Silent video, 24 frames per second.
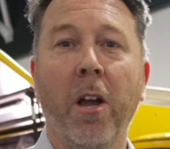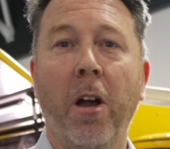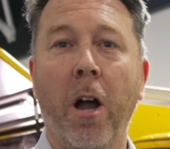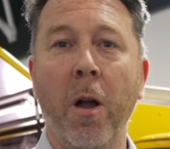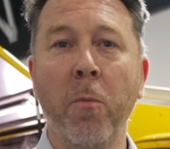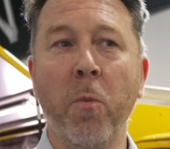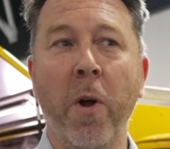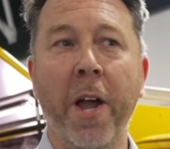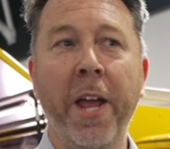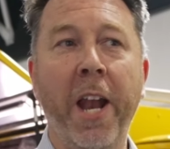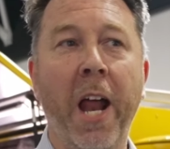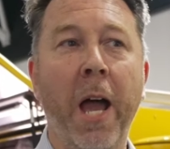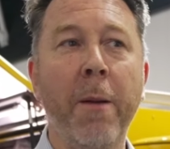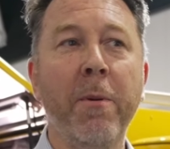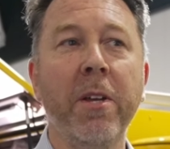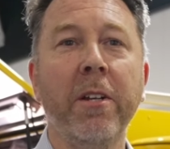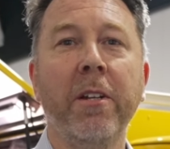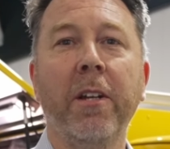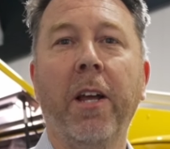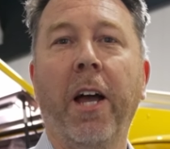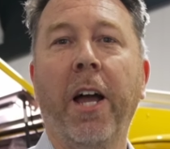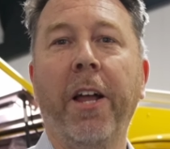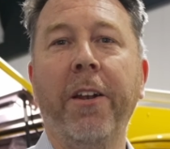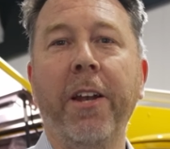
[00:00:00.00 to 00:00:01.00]
I'm Wayne
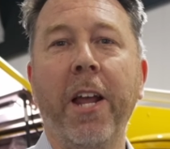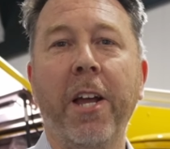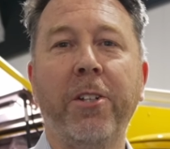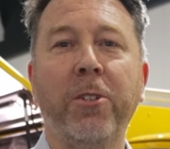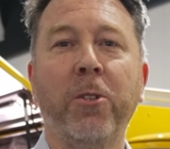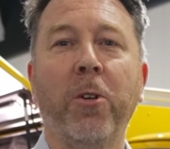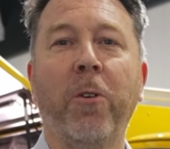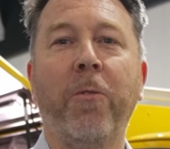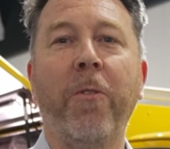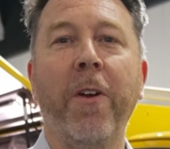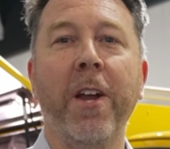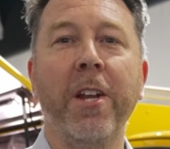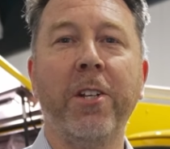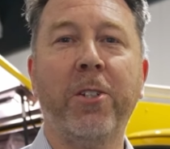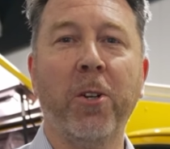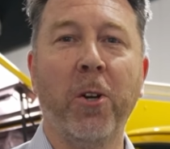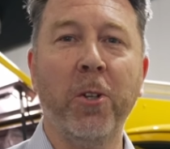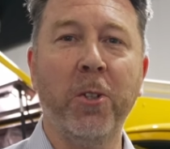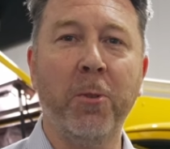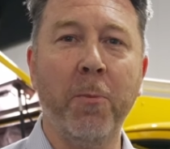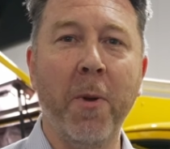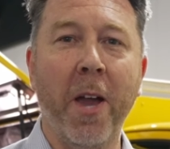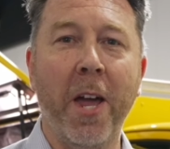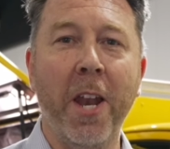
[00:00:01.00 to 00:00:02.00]
Abbott, National
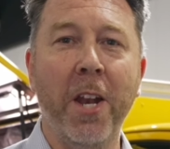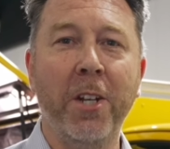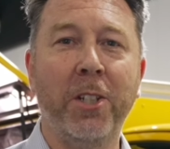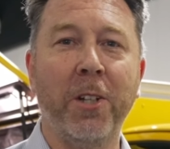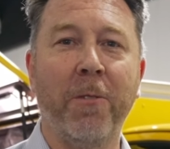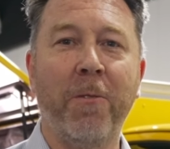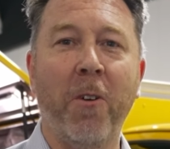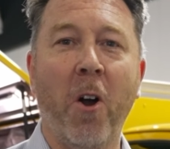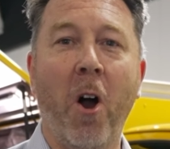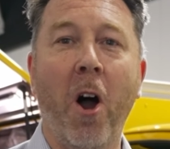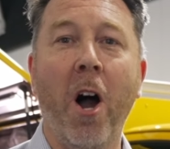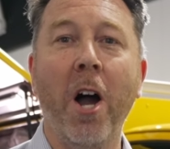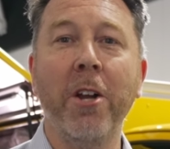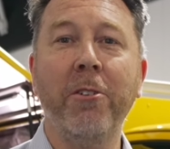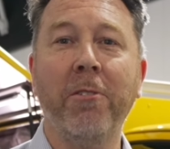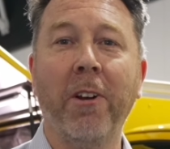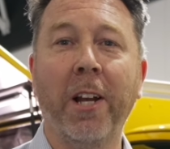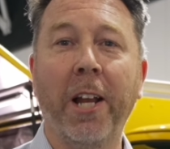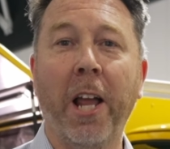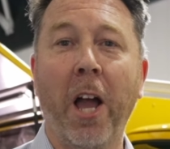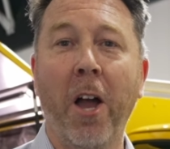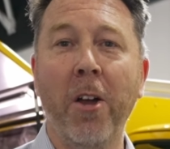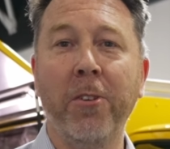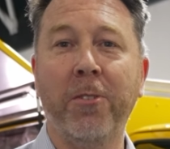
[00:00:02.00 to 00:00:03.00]
Franchise Manager for
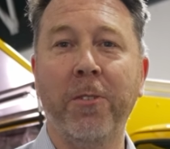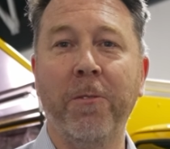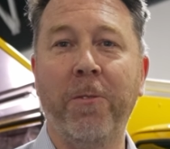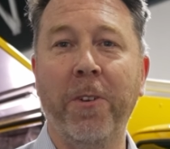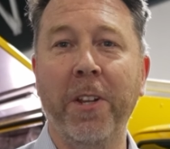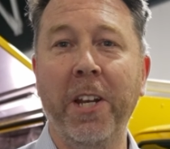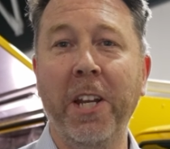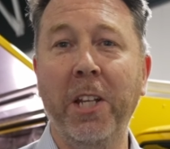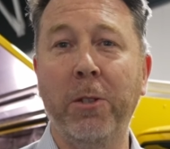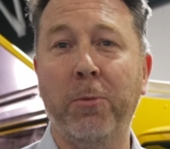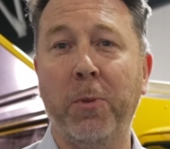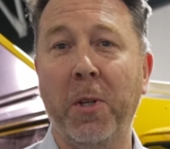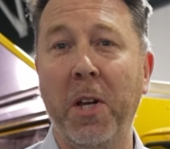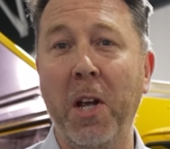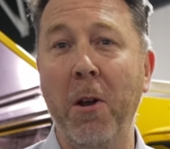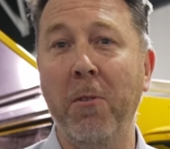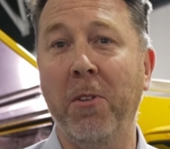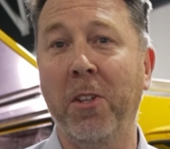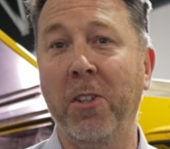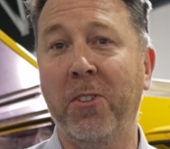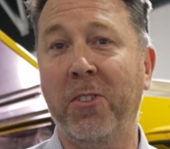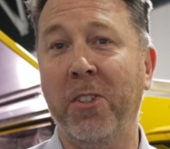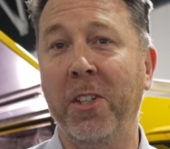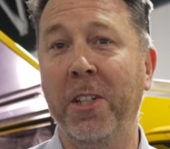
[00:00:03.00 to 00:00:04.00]
Hydraulink Hose and Fittings. We're here
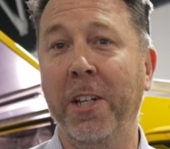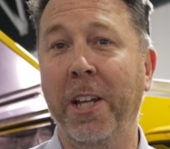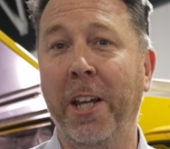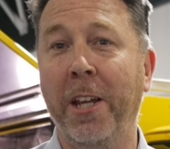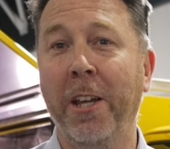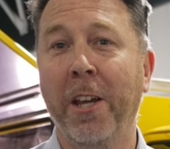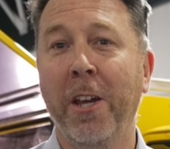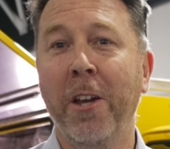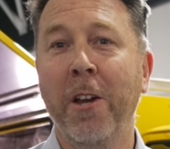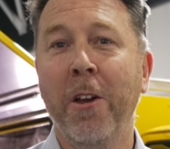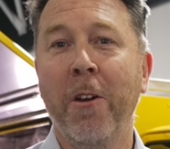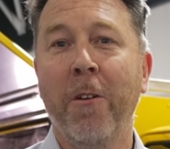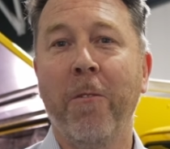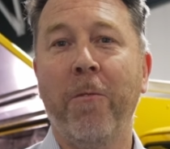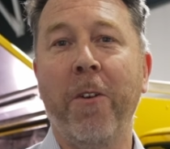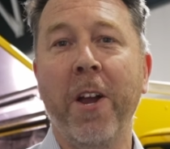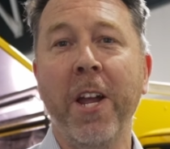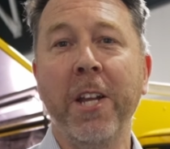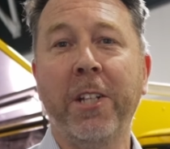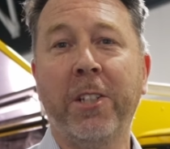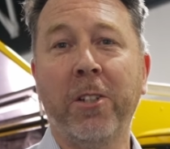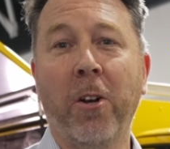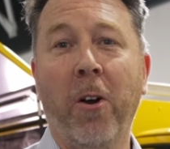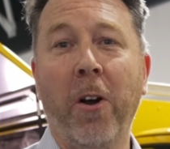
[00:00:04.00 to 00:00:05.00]
at the Sydney
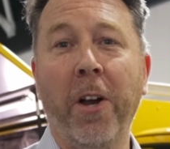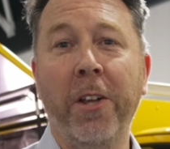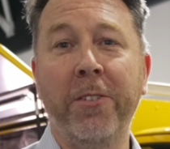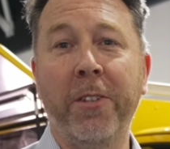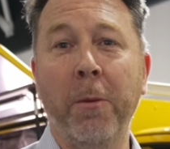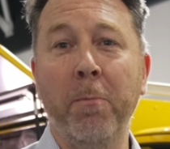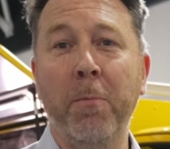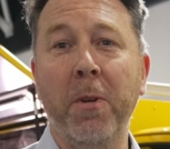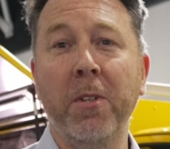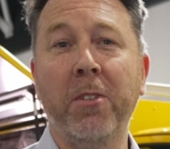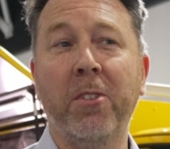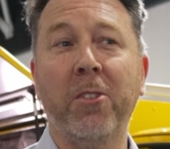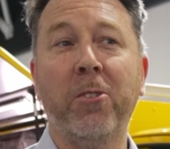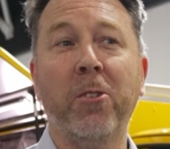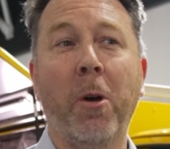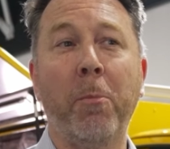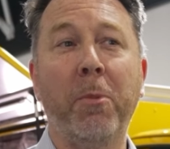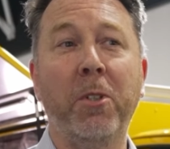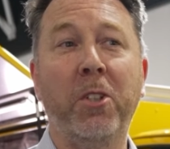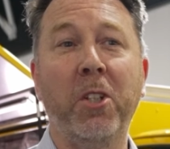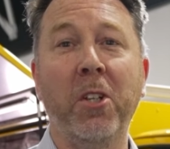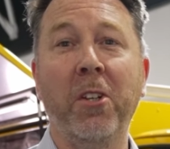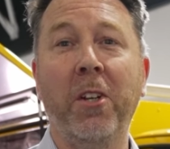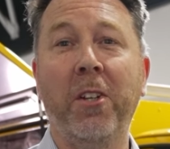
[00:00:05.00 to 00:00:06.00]
Franchise and Business
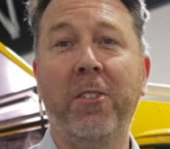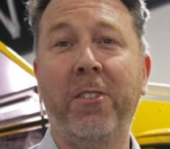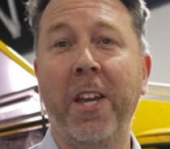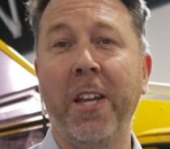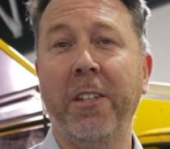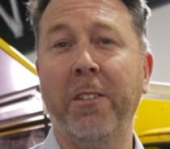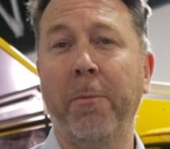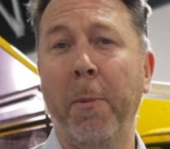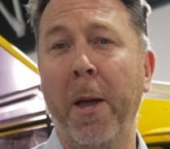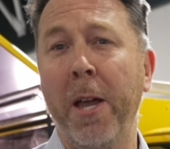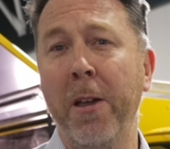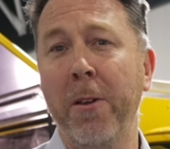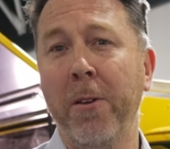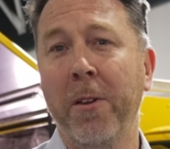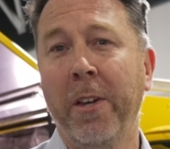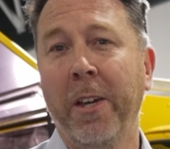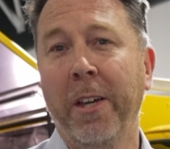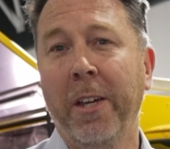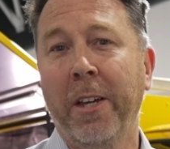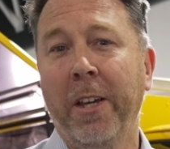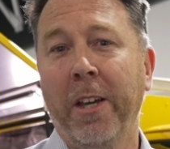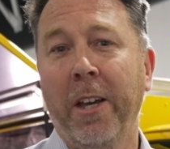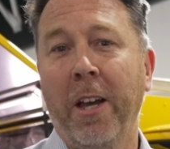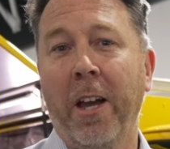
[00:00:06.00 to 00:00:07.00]
Opportunities Expo.
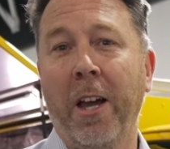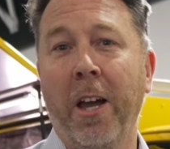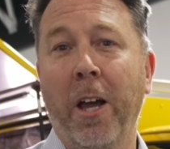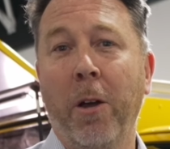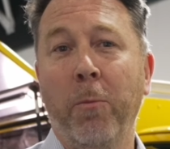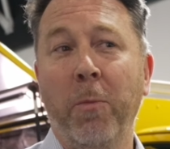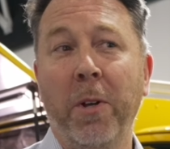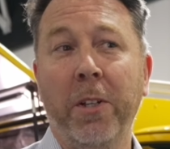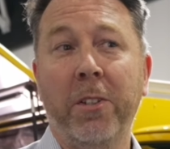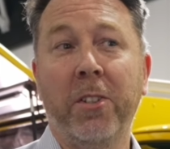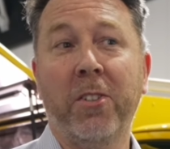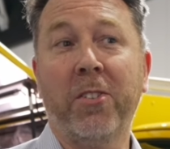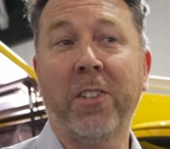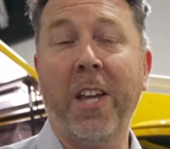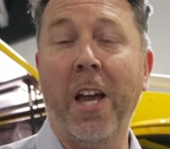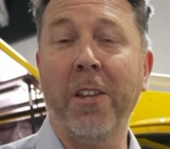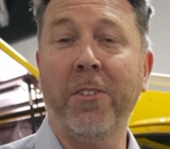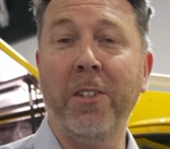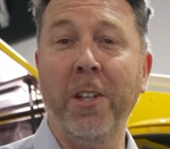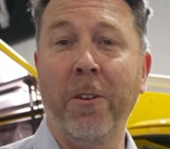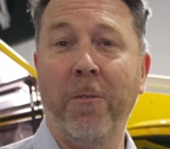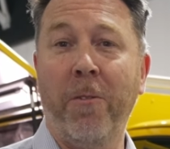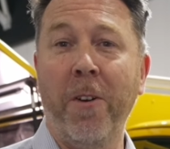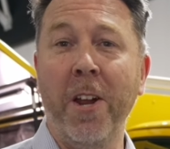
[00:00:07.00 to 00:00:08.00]
We're
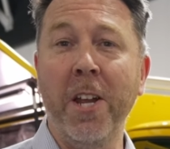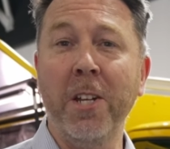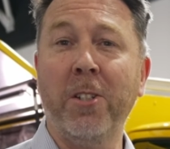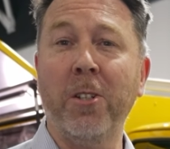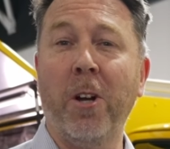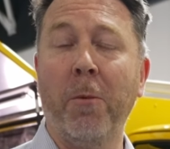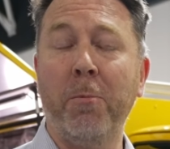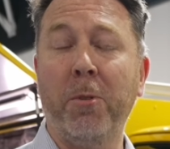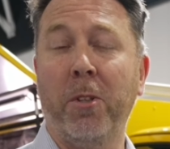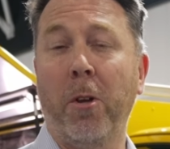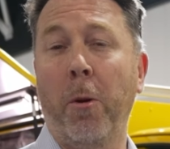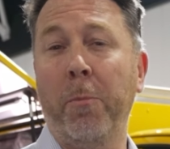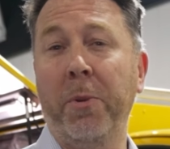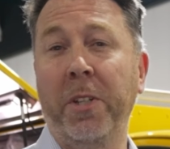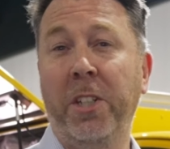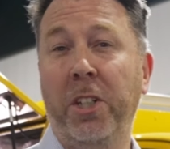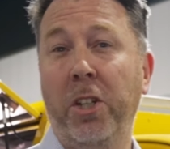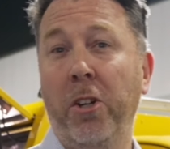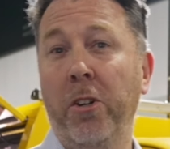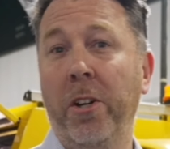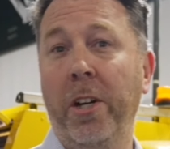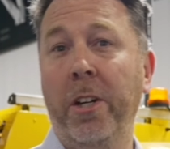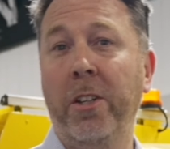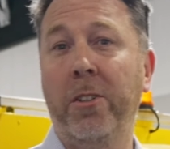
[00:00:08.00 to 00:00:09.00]
discussing franchise
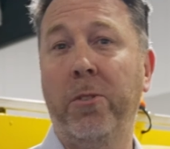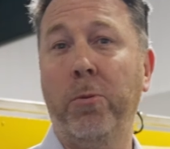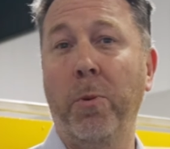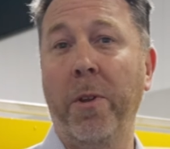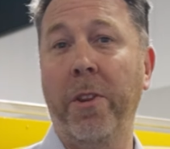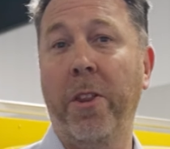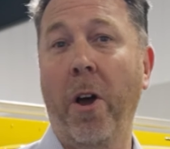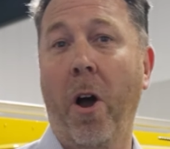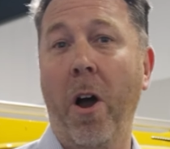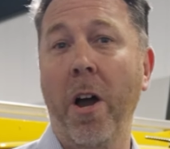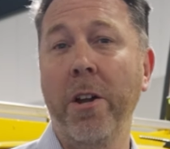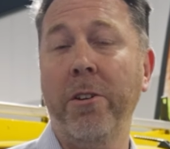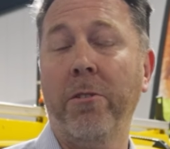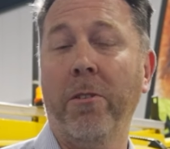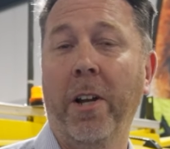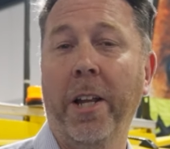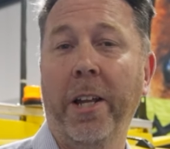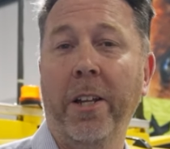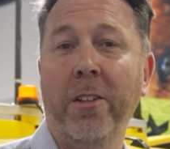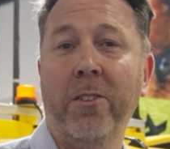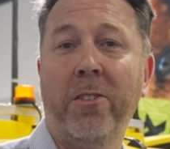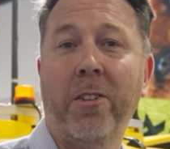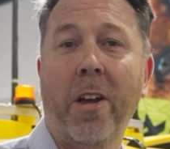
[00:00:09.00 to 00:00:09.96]
opportunities with Hydraulink.